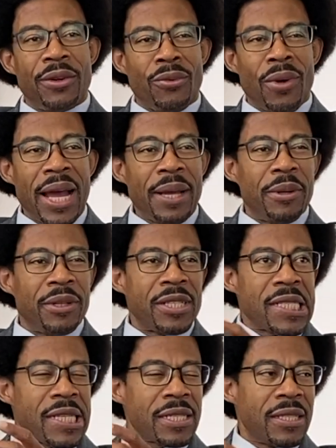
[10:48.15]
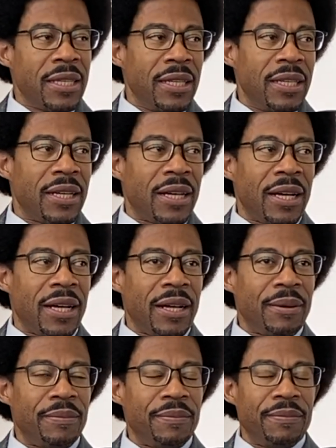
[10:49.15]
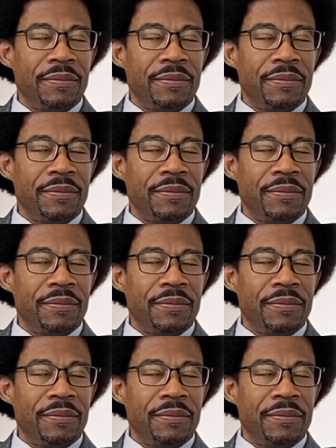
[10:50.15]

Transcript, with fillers: the riot, you know, the sixty um,